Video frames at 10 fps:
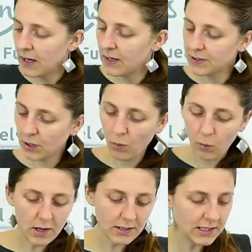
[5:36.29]
So
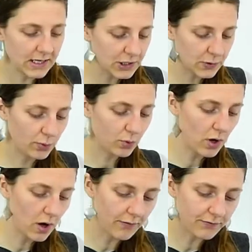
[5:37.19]
1 teaspoon
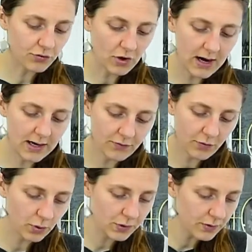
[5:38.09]
of dried
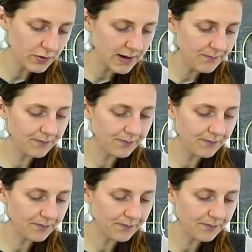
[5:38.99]
rosemary.